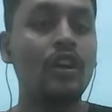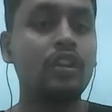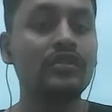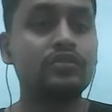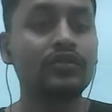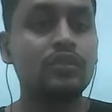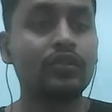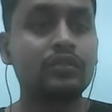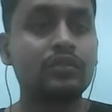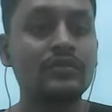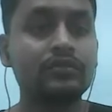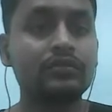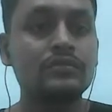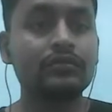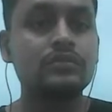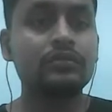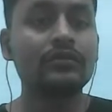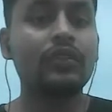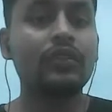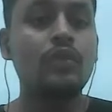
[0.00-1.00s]
Also,
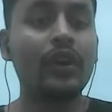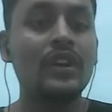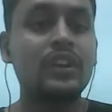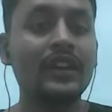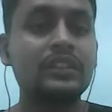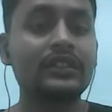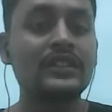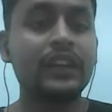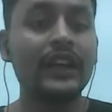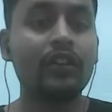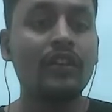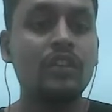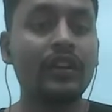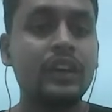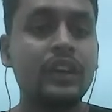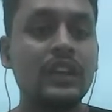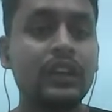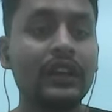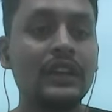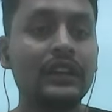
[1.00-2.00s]
what I said
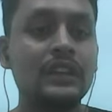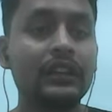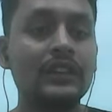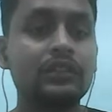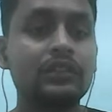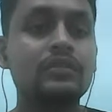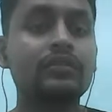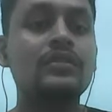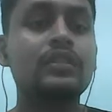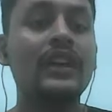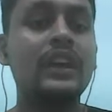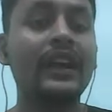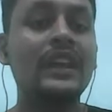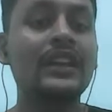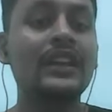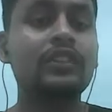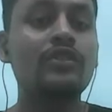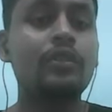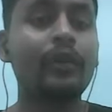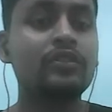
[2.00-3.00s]
already,
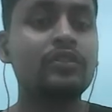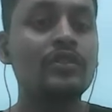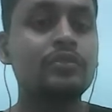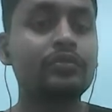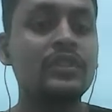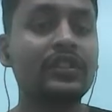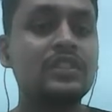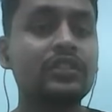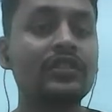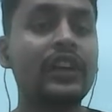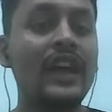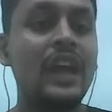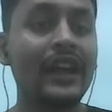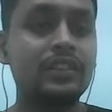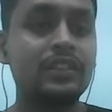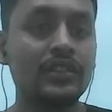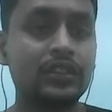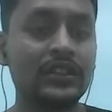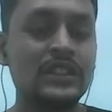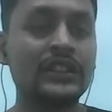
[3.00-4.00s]
in case of adsorption, this is
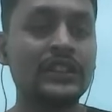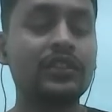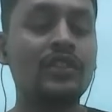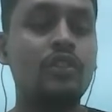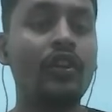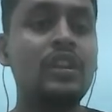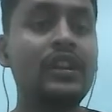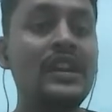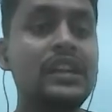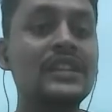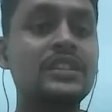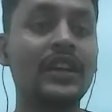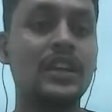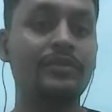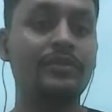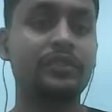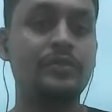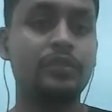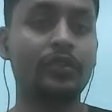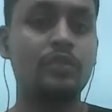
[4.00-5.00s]
as it is only
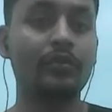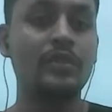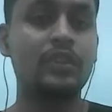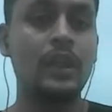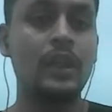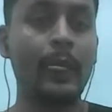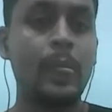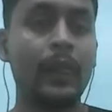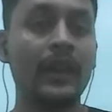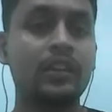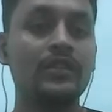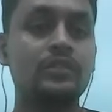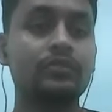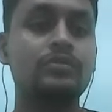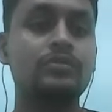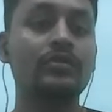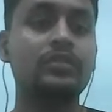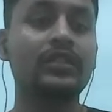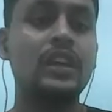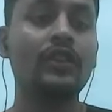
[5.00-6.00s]
surface phenomena.
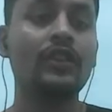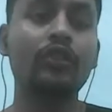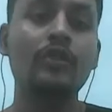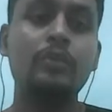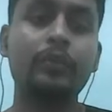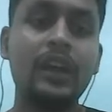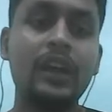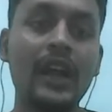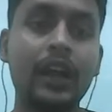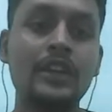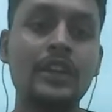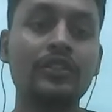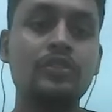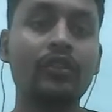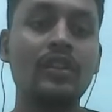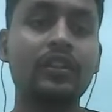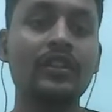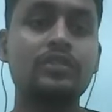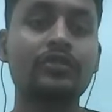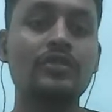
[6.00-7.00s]
So there will be an
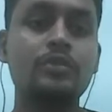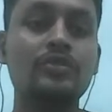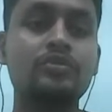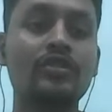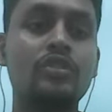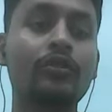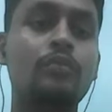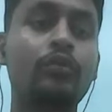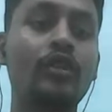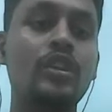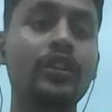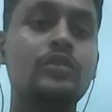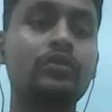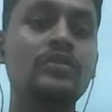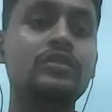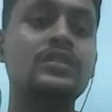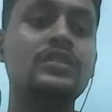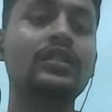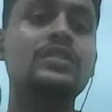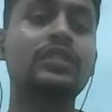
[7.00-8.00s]
unequal distribution of
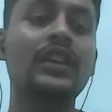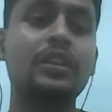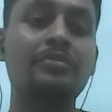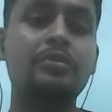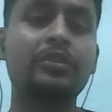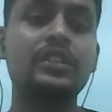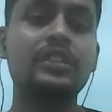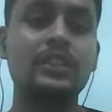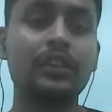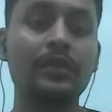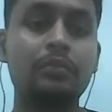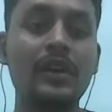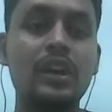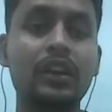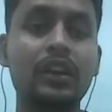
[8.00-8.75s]
molecules in the surface and the